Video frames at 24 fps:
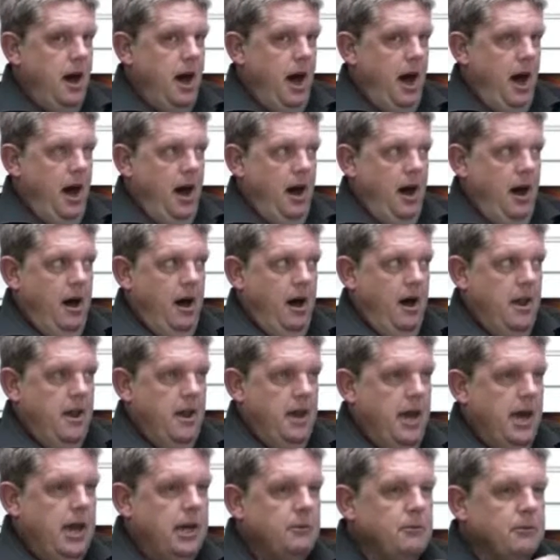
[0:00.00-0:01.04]
and
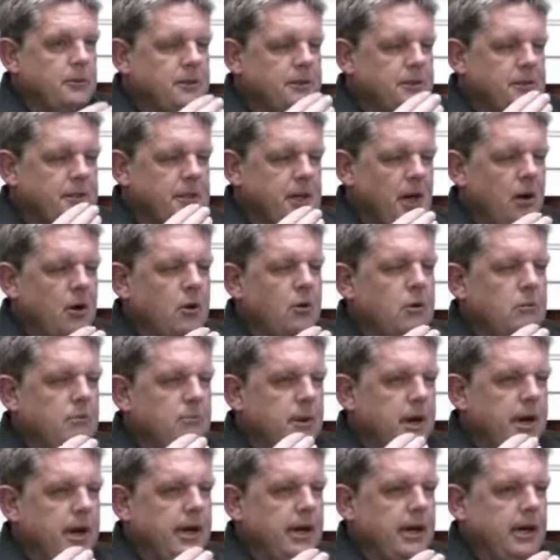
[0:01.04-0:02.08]
he was so
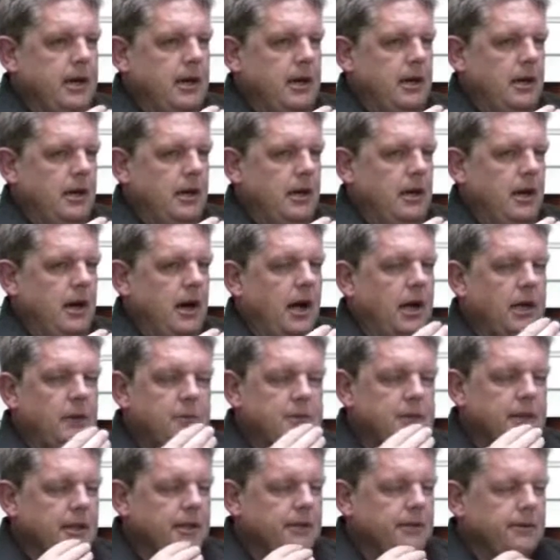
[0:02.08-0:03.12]
big, and he
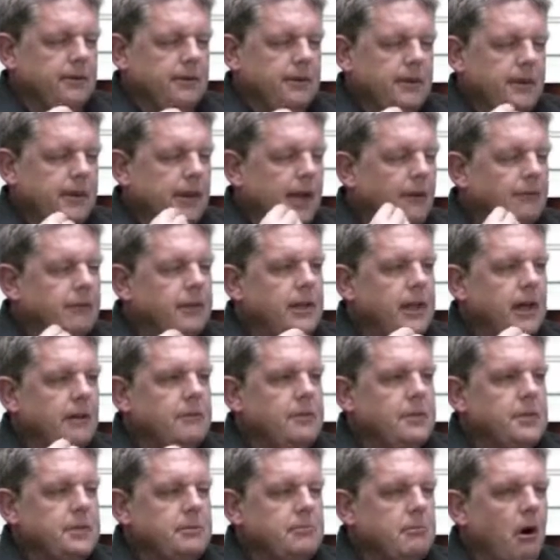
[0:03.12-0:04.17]
was a lovely,
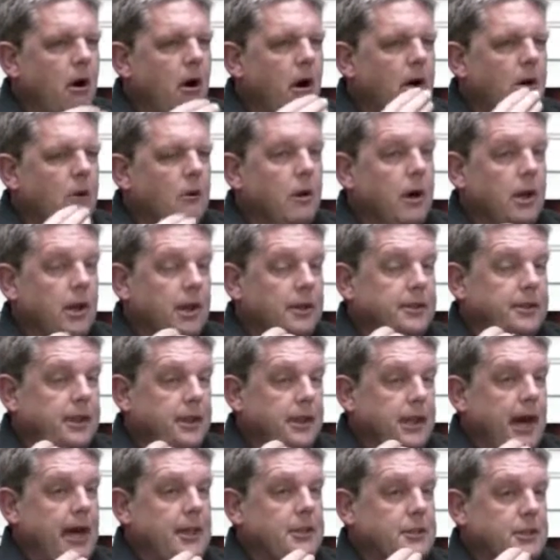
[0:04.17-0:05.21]
lovely smile. And I
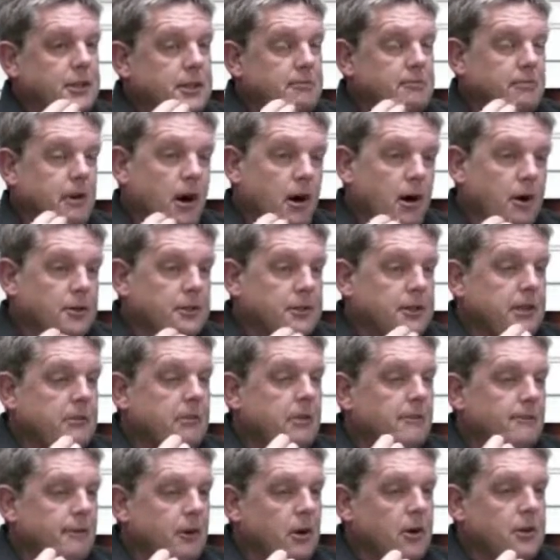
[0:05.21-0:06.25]
did actually ask him
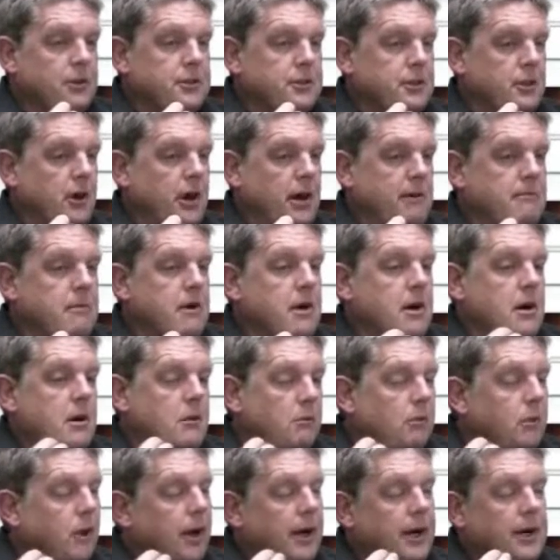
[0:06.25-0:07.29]
the first time
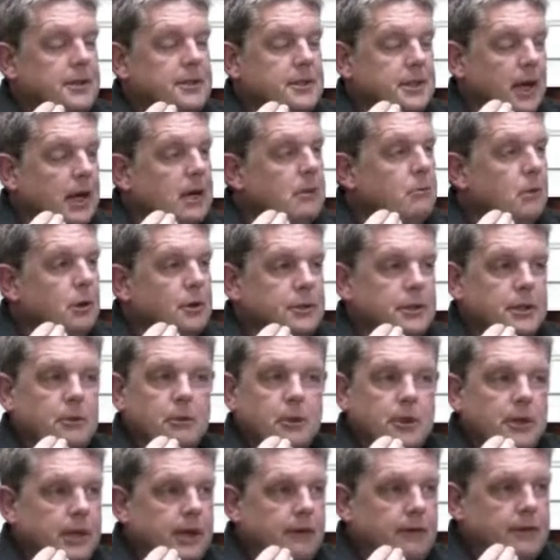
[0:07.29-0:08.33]
what his name was. He
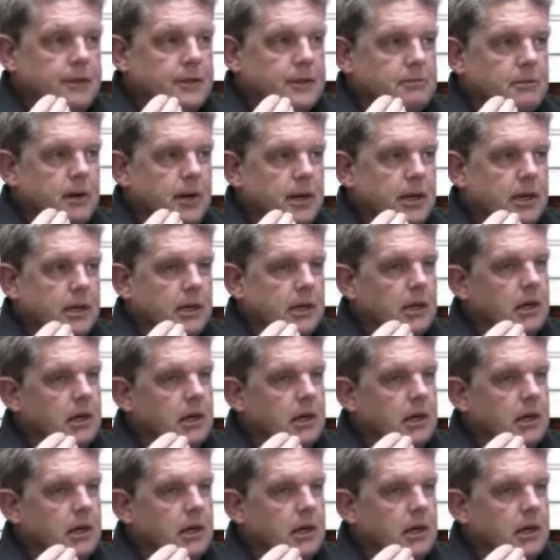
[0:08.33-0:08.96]
wouldn't give it to me.